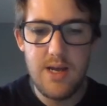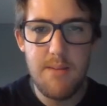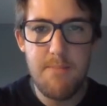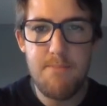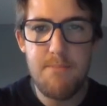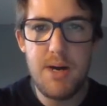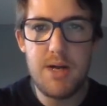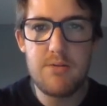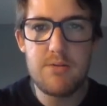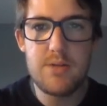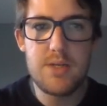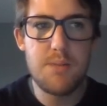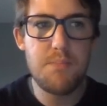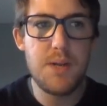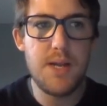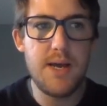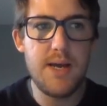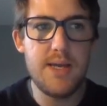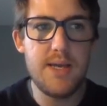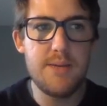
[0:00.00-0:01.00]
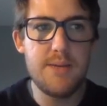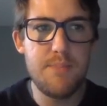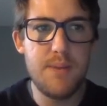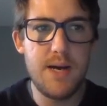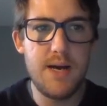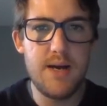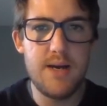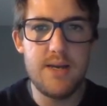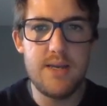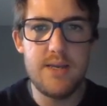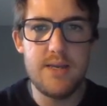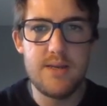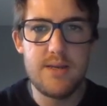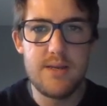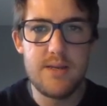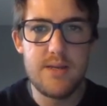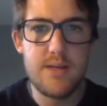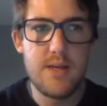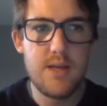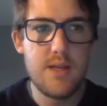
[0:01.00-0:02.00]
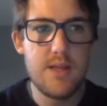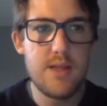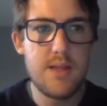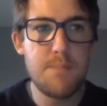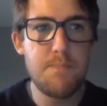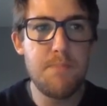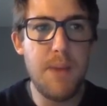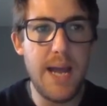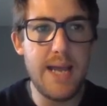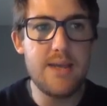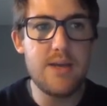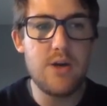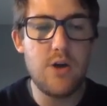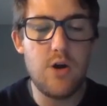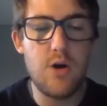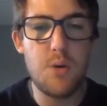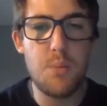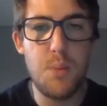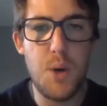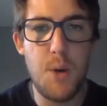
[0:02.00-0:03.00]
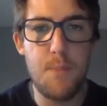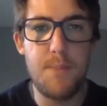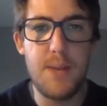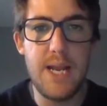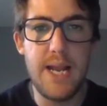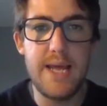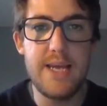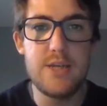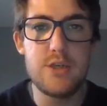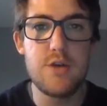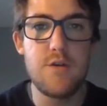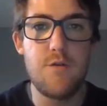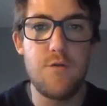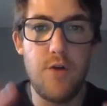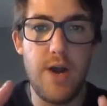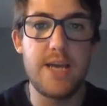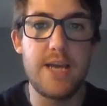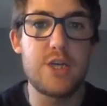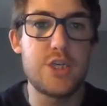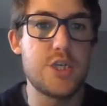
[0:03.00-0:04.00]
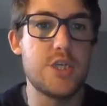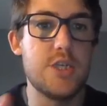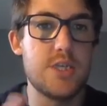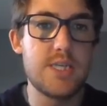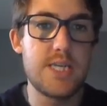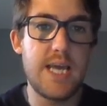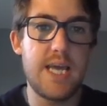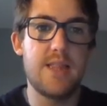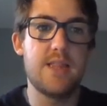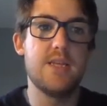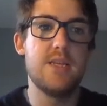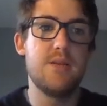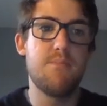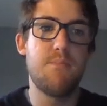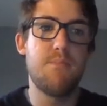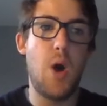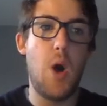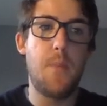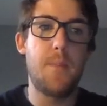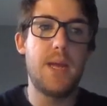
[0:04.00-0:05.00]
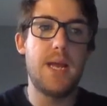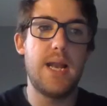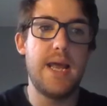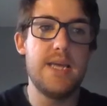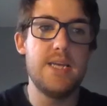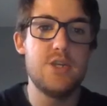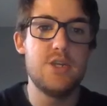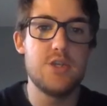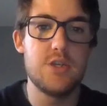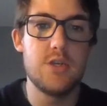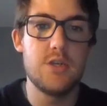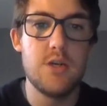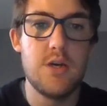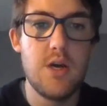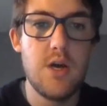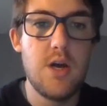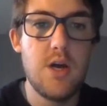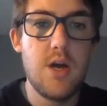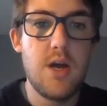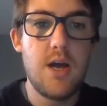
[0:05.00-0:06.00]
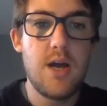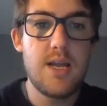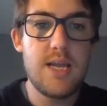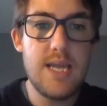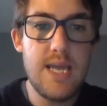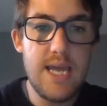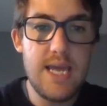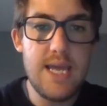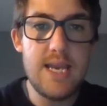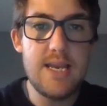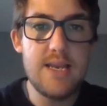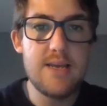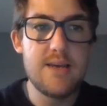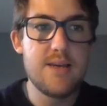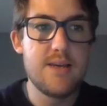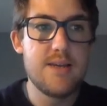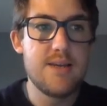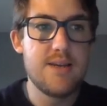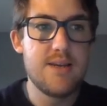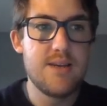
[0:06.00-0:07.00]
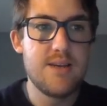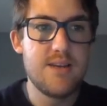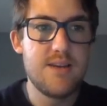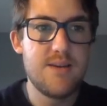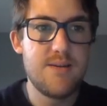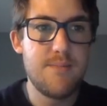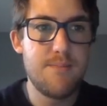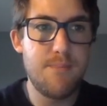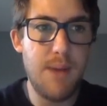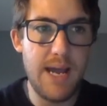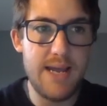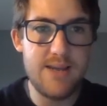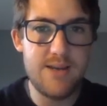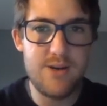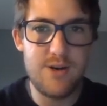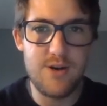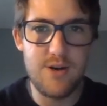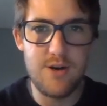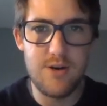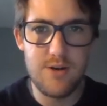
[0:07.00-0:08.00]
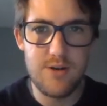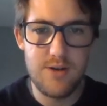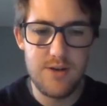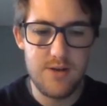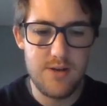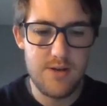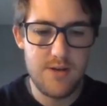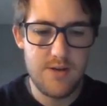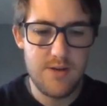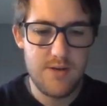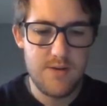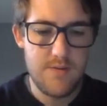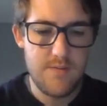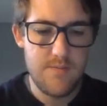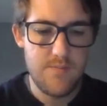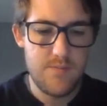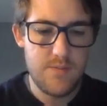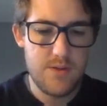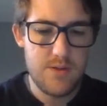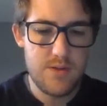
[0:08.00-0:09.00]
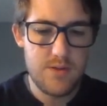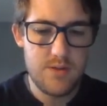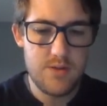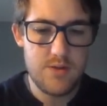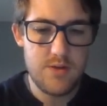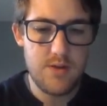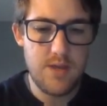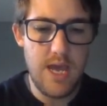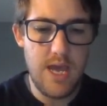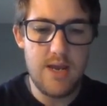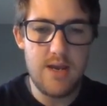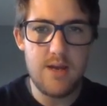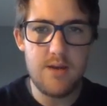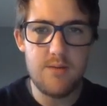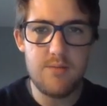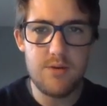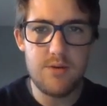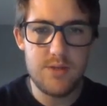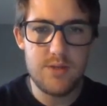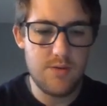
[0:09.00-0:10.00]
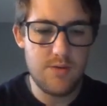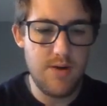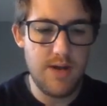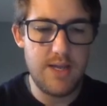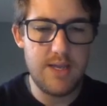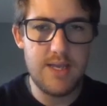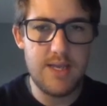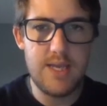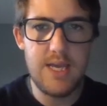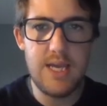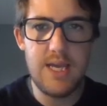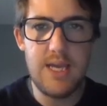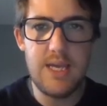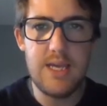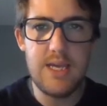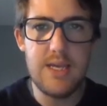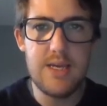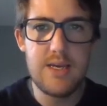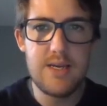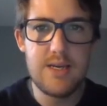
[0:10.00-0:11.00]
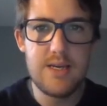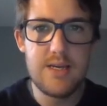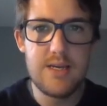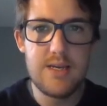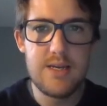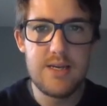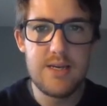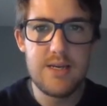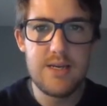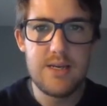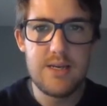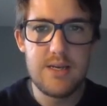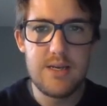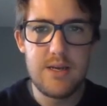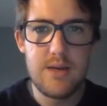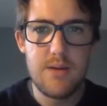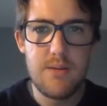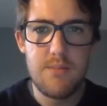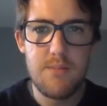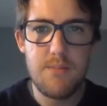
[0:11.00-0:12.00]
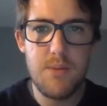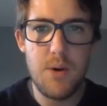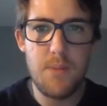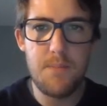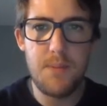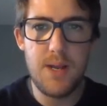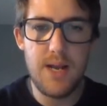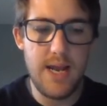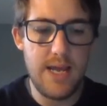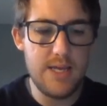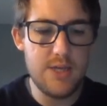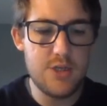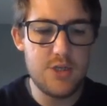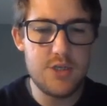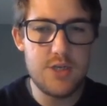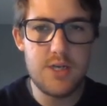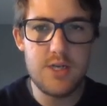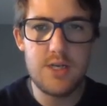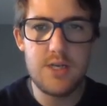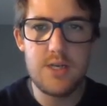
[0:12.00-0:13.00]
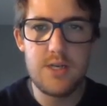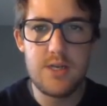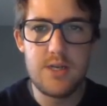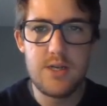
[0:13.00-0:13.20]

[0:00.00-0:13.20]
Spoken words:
multiplied by the Bangkok population fraction to get the population in Bangkok. So again, I'm going to write key population